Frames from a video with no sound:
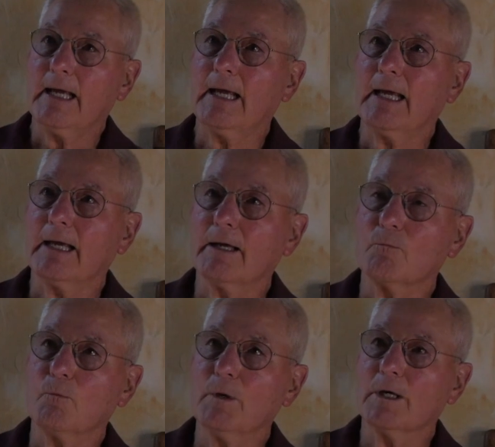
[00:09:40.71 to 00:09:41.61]

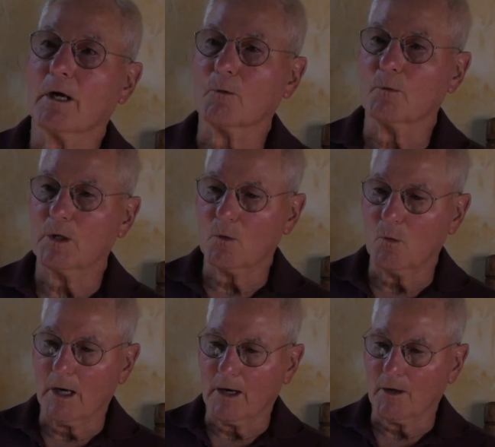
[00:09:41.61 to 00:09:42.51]
and we are
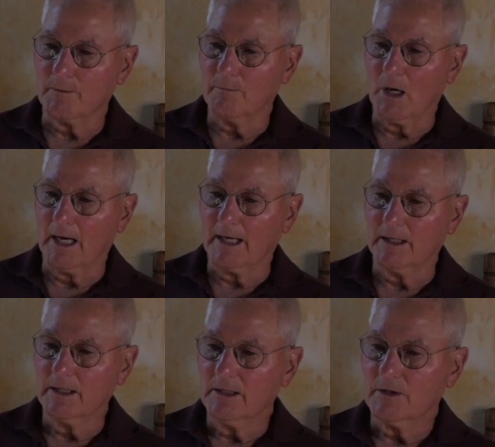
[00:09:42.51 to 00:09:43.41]
required by
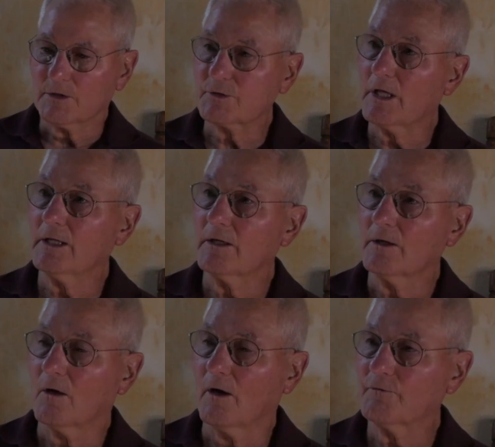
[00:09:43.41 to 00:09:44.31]
the State
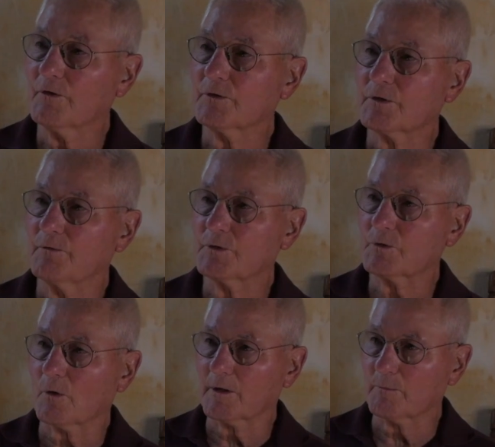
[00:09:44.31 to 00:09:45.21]
Office of
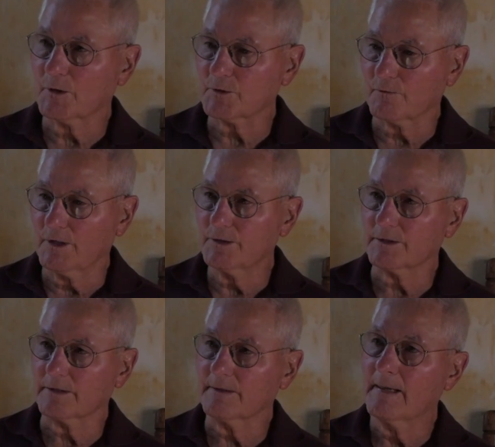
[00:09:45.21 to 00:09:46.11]
Historic
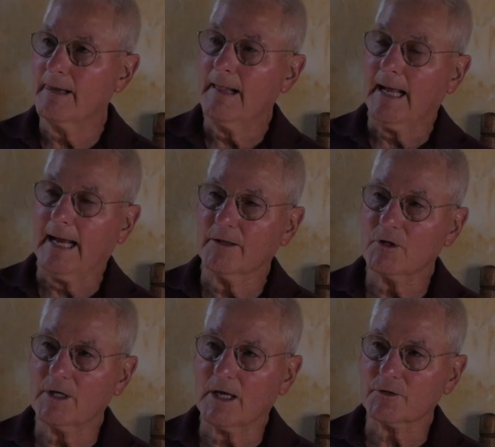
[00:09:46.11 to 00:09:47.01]
Preservation and
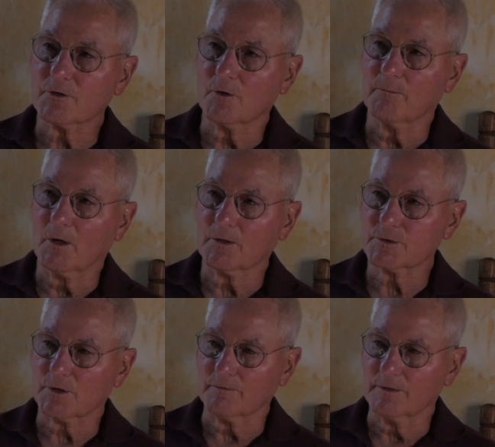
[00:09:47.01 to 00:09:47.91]
the National Park
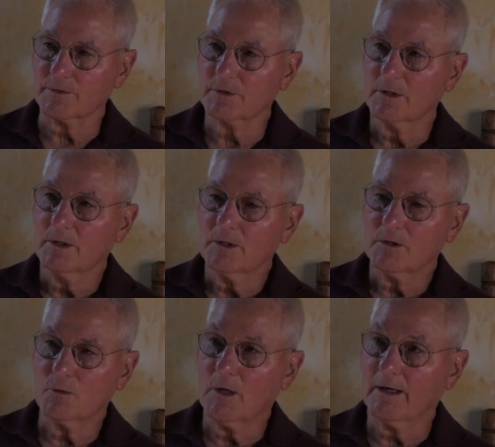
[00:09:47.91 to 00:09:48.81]
Service
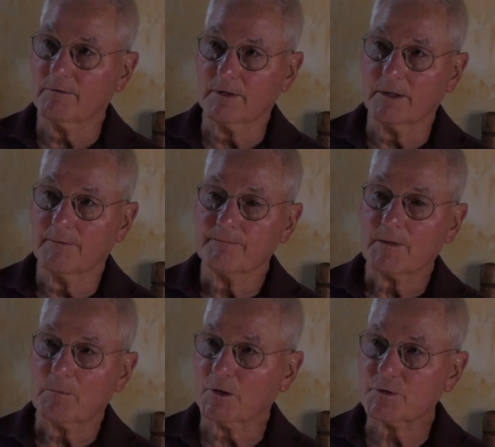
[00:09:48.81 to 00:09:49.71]
to have a
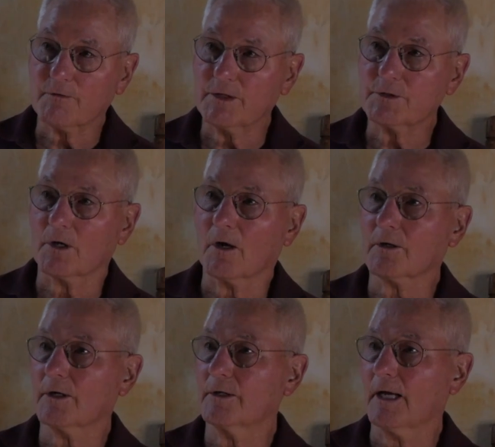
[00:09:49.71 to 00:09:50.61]
preservation
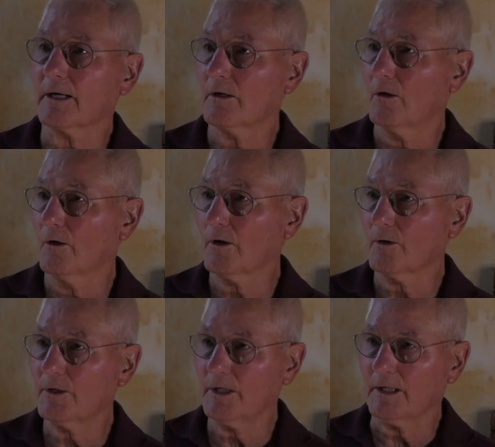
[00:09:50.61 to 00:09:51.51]
architect on our
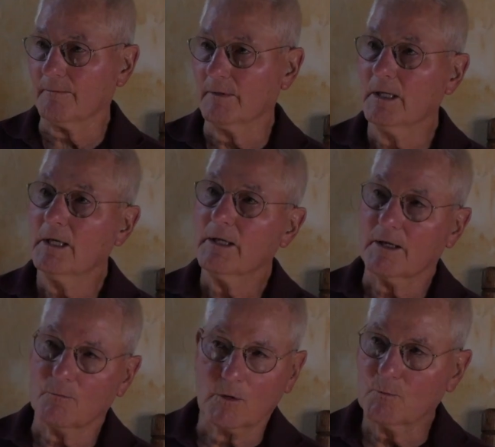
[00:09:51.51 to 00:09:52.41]
team
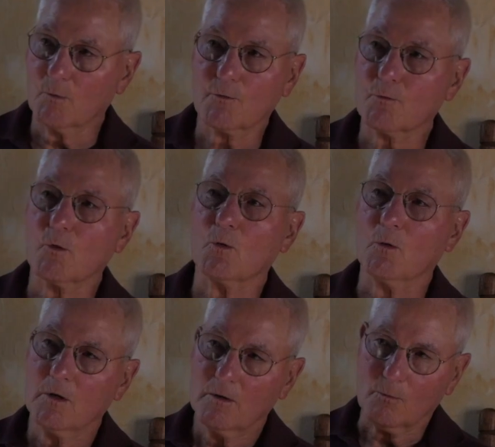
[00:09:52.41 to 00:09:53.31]
that when we're through
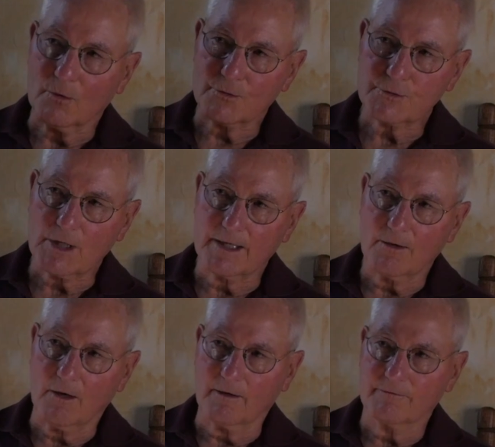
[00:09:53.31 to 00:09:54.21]
will sign
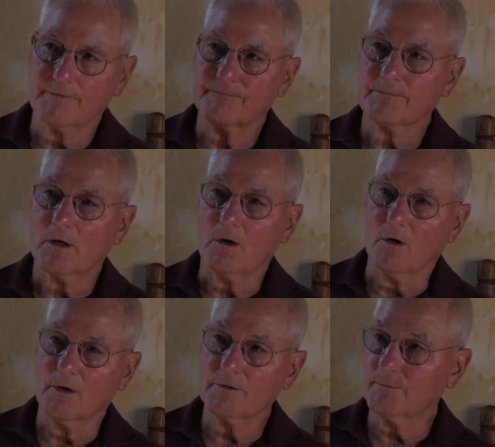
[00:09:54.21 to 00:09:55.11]
off
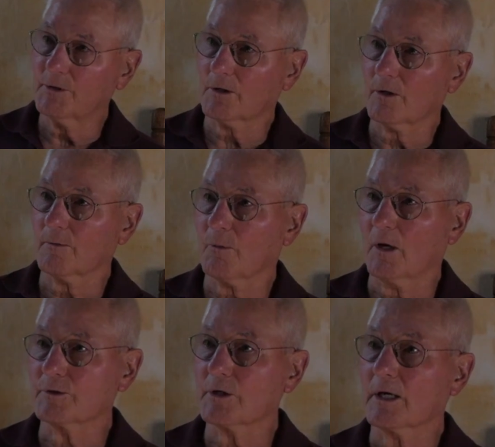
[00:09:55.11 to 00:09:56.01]
on the particular
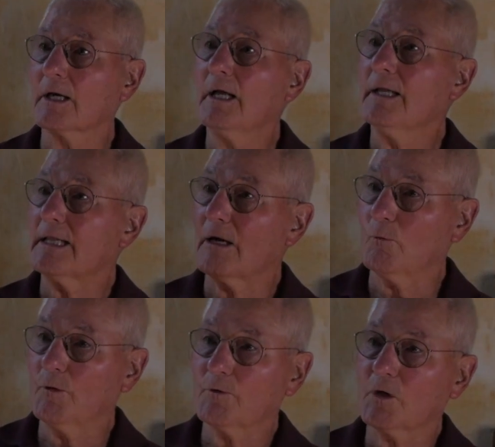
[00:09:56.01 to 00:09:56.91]
project, that
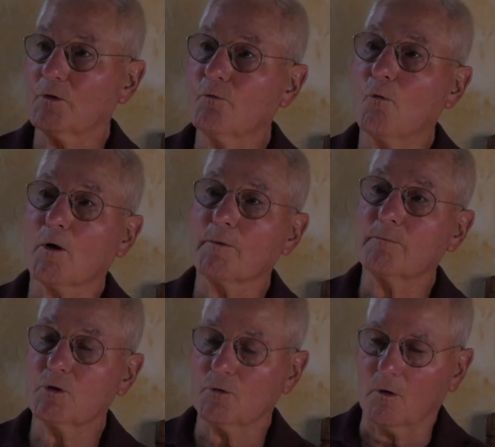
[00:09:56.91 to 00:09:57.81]
we've
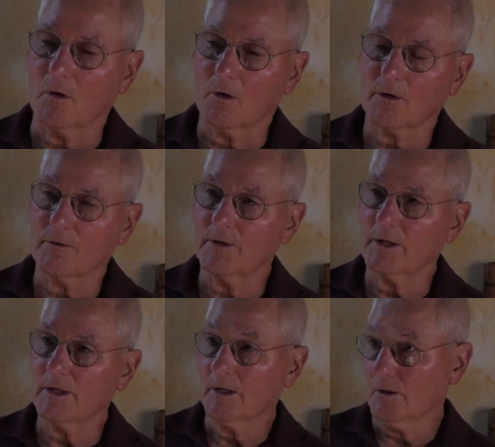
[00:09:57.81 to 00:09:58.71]
conformed to all of
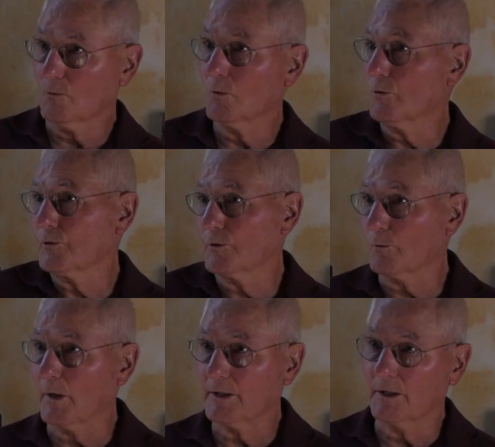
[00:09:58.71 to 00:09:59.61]
the rules and
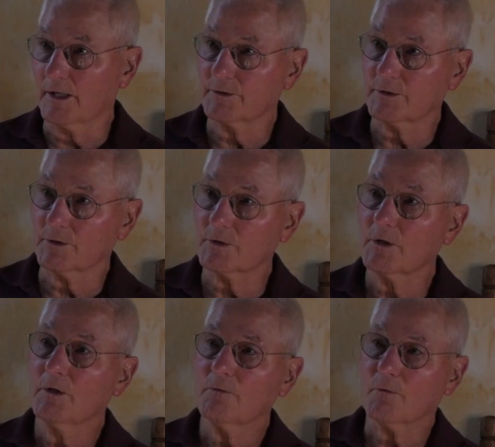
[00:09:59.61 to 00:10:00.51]
regulations
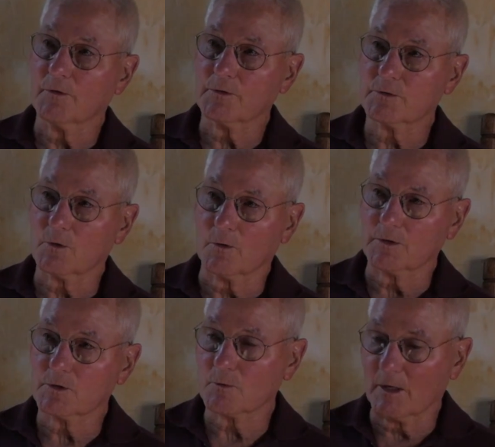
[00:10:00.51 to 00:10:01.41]
for
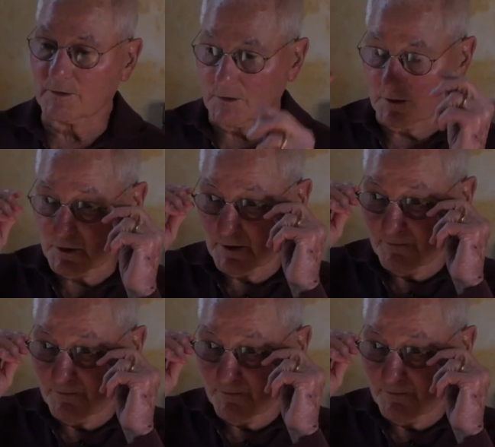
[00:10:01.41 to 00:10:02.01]
historic structures.